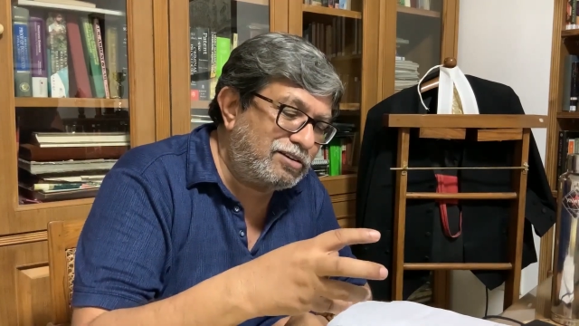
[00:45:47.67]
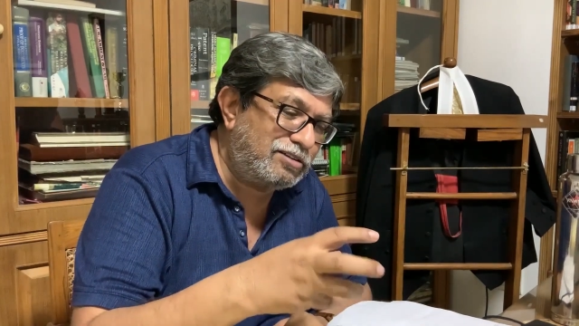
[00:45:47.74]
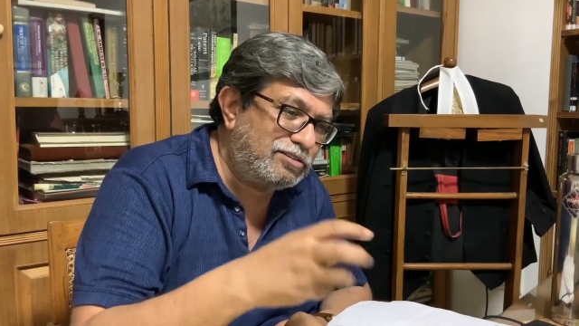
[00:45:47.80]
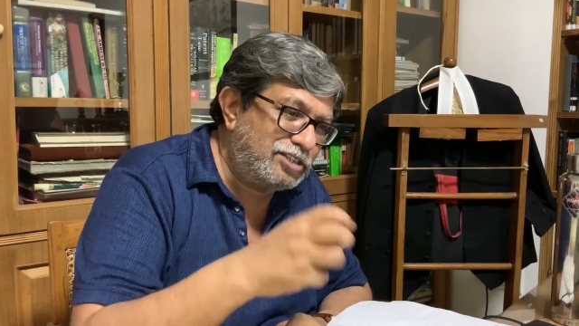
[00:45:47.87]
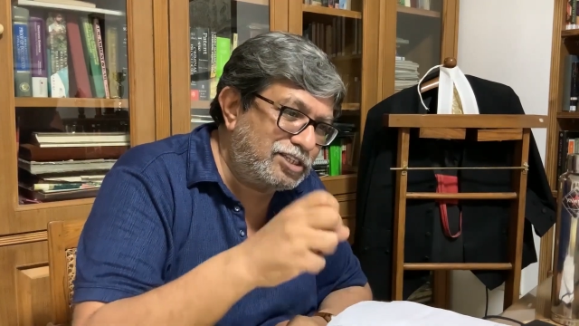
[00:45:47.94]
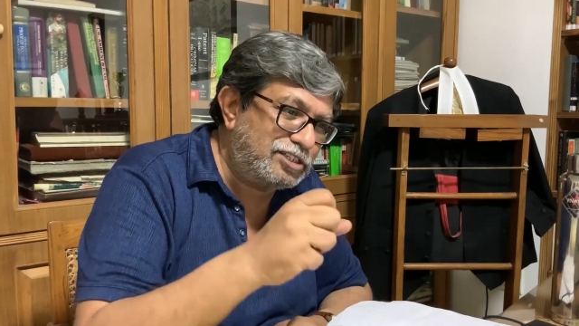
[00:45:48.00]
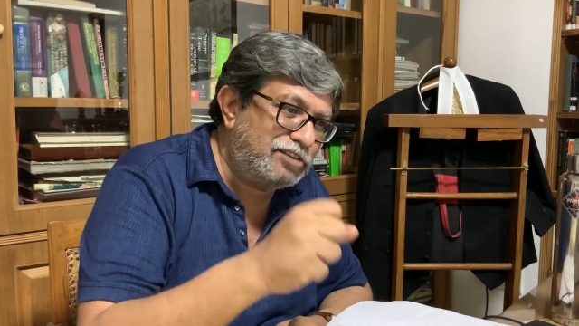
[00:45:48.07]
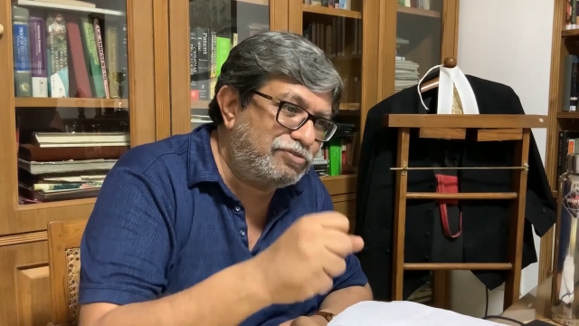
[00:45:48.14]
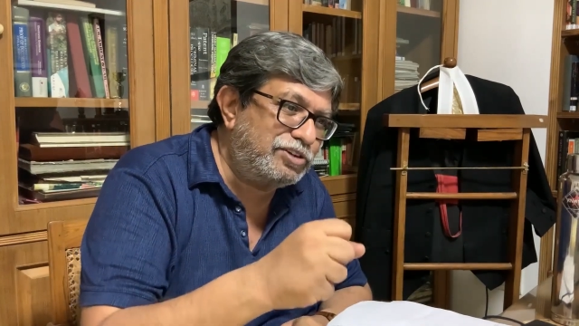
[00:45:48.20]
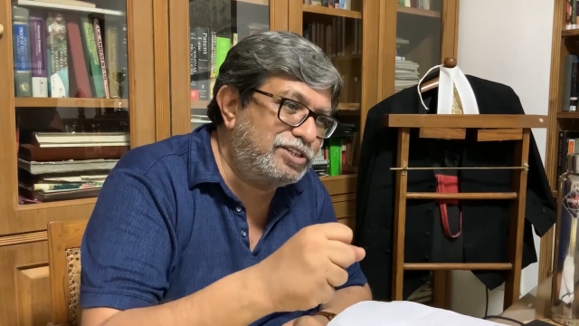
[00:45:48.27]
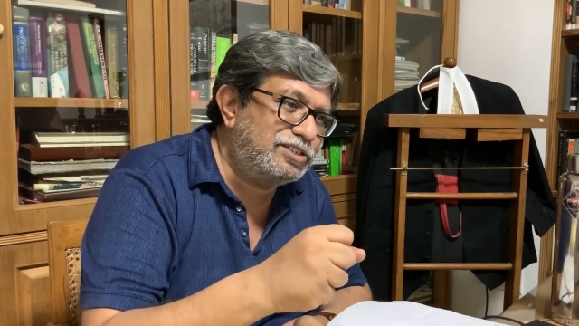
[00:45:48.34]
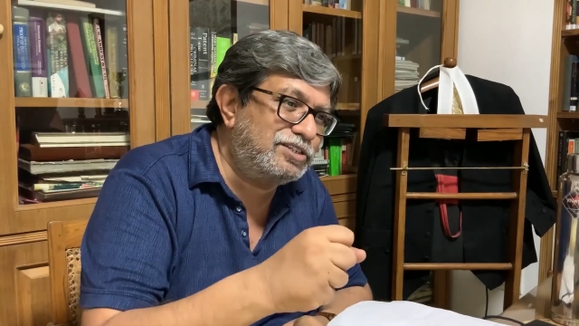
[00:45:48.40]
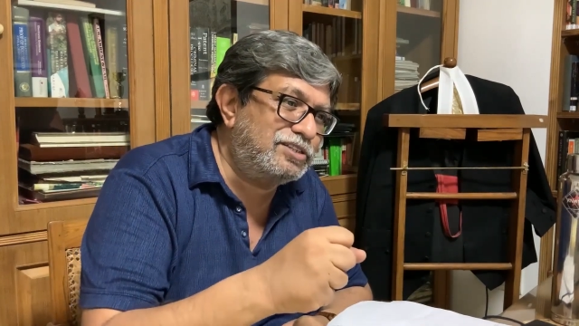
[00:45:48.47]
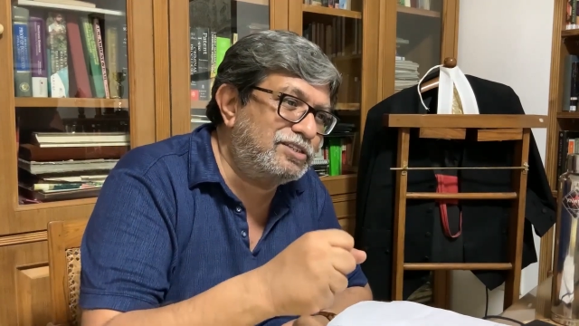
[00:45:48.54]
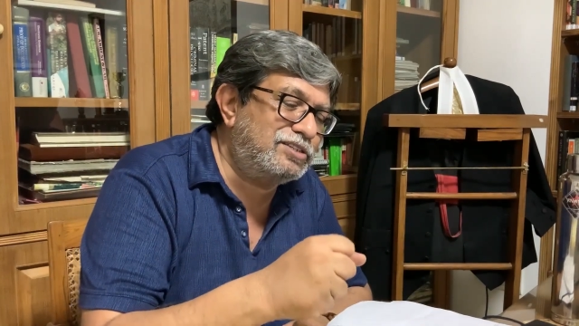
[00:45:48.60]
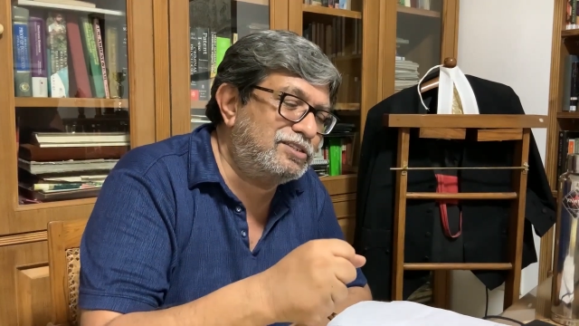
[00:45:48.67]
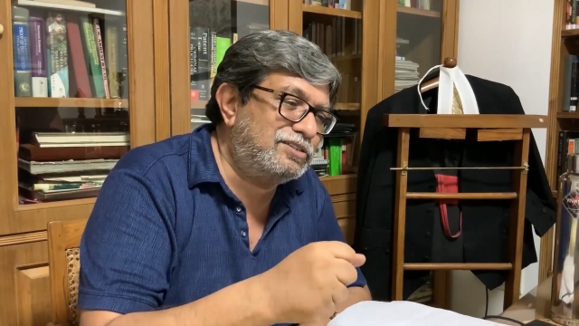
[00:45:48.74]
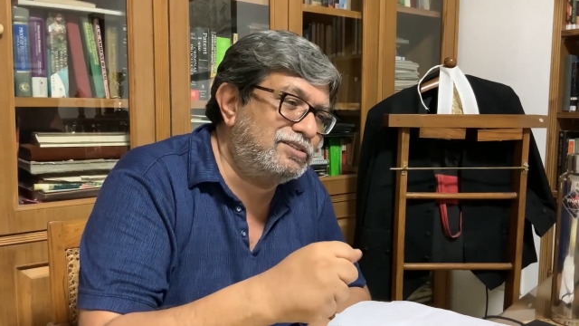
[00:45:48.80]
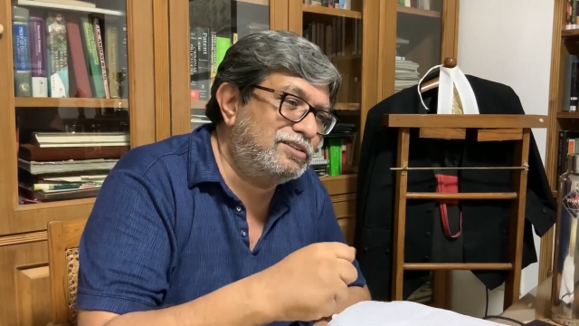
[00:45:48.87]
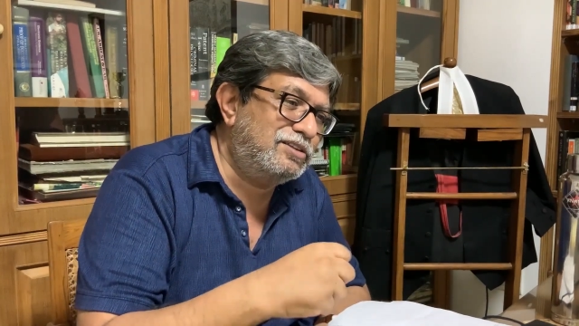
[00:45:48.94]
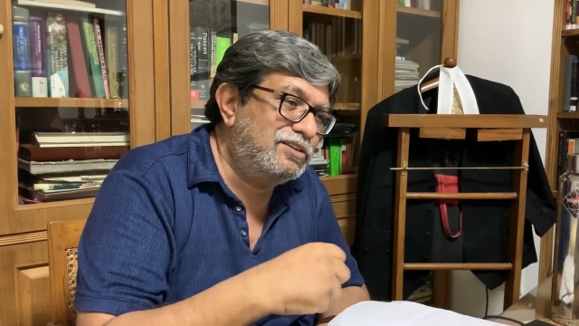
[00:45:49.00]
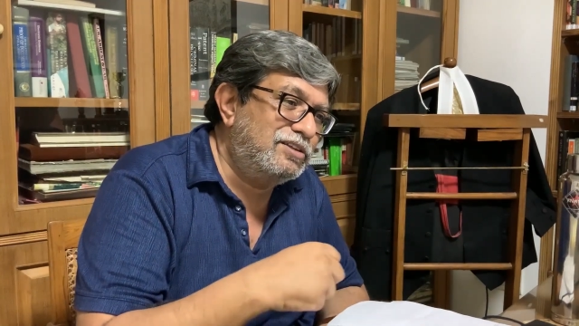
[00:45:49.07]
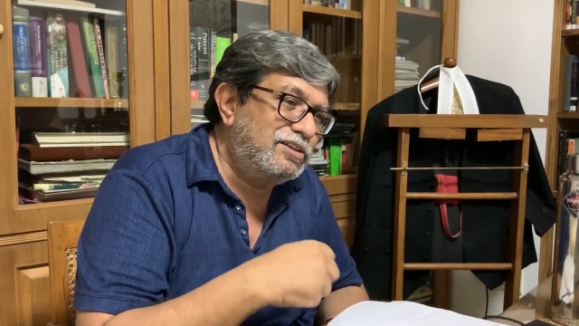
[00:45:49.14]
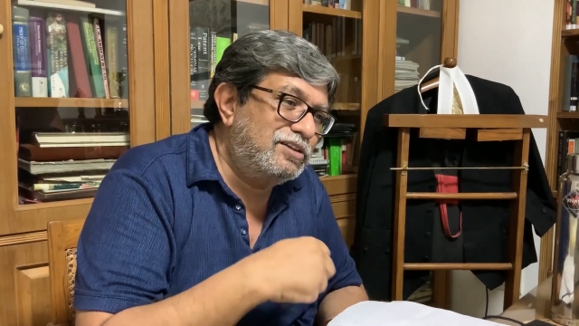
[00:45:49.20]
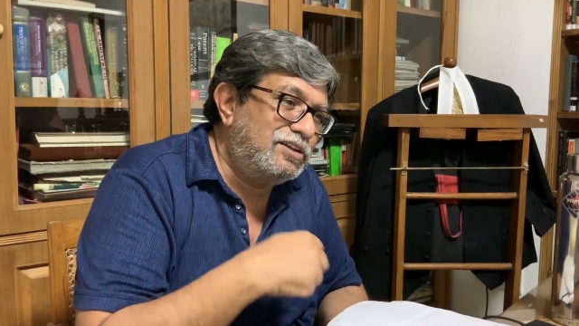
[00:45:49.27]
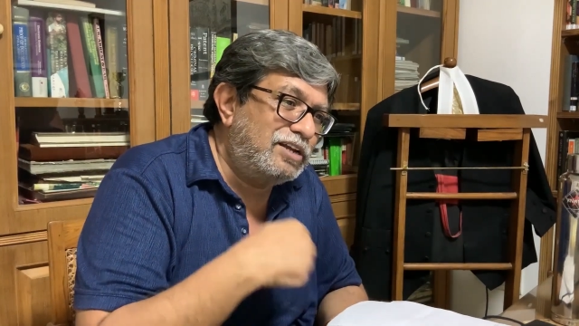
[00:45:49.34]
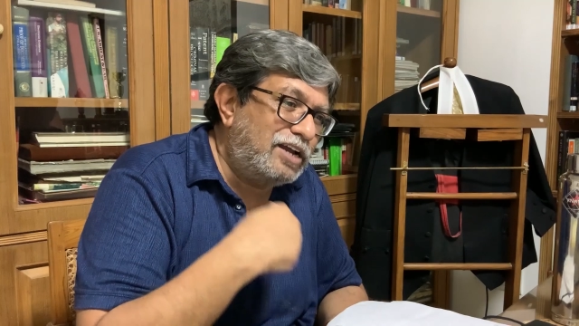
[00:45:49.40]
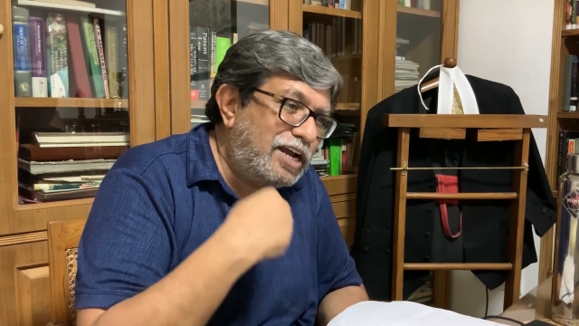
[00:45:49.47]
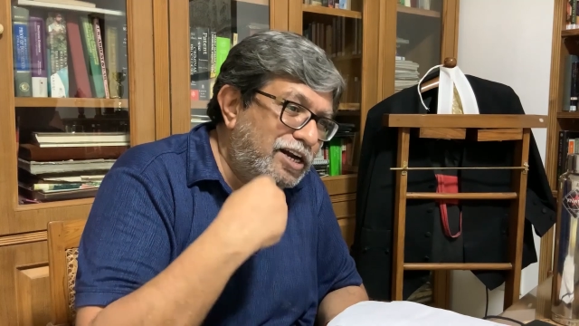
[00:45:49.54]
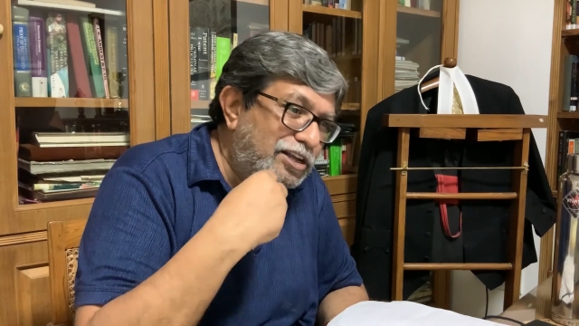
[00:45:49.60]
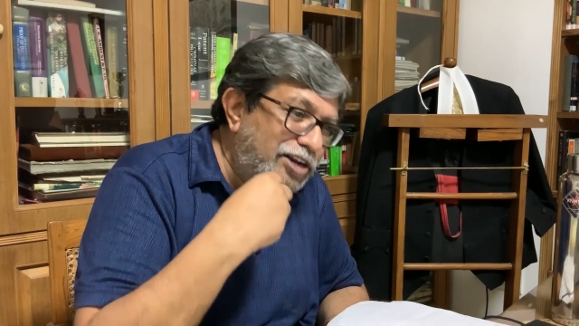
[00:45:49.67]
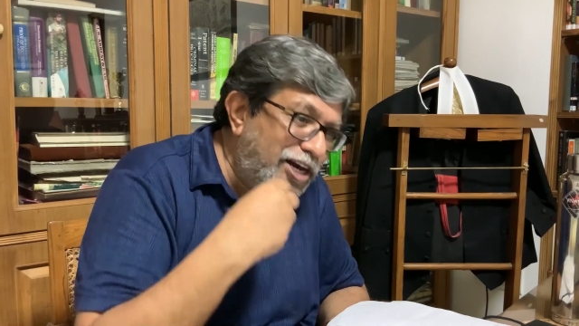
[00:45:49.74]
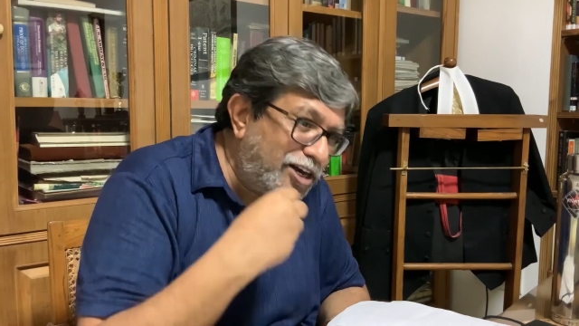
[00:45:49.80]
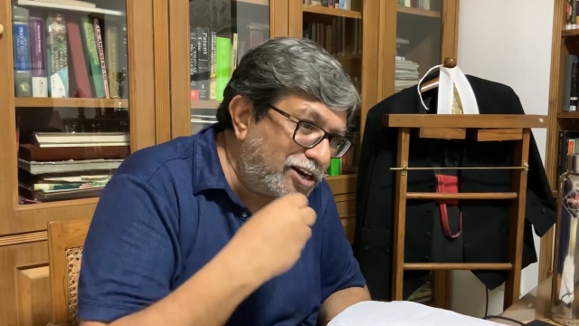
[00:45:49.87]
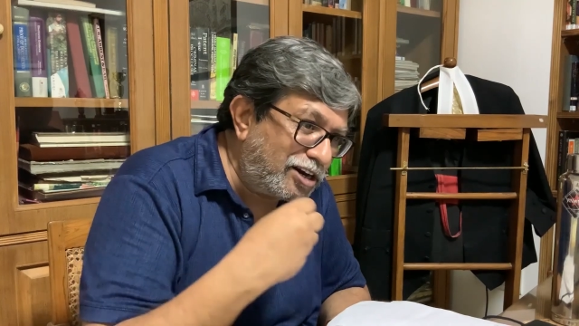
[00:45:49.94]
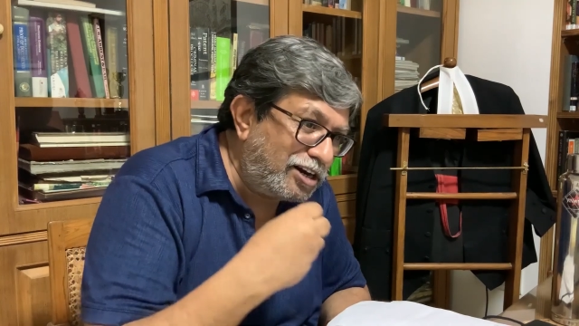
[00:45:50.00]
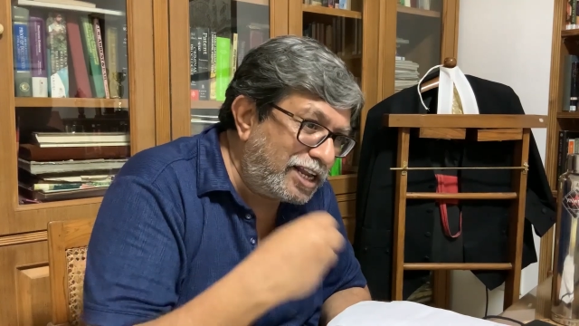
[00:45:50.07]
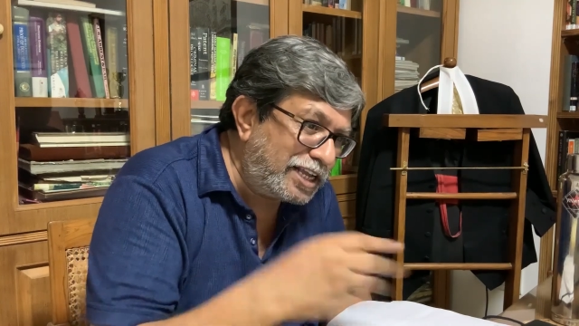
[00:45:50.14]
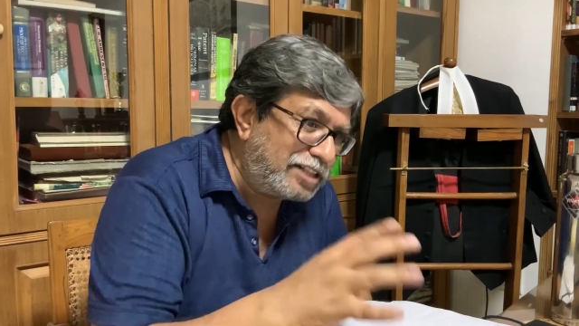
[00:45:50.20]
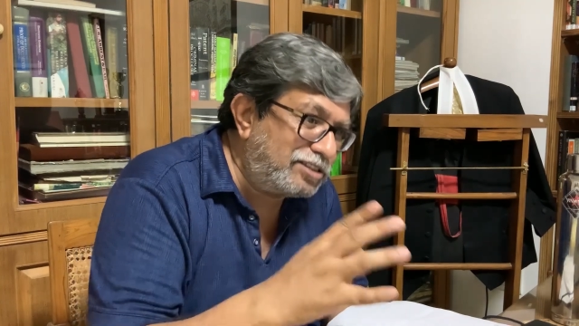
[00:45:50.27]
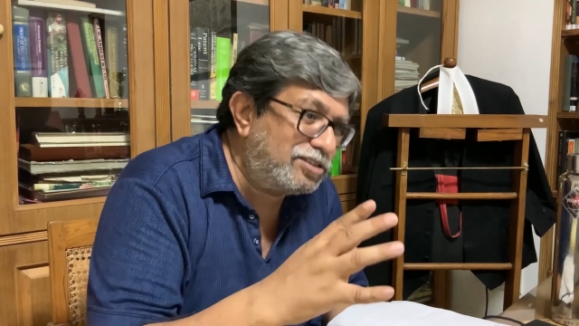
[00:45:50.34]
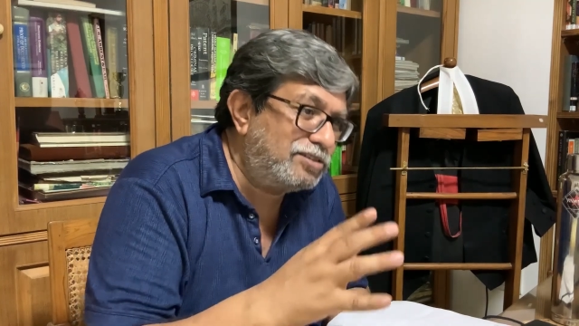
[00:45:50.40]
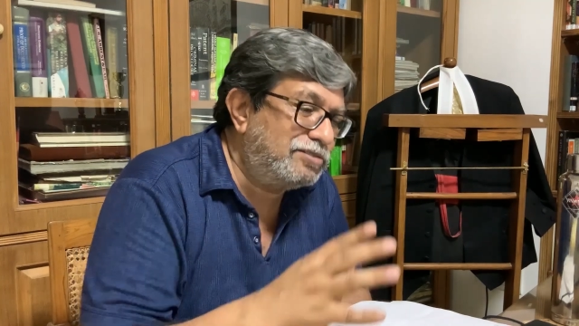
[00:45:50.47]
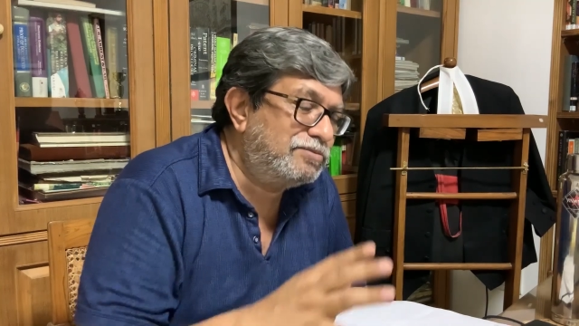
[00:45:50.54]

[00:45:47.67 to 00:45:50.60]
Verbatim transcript: these definitions at greater length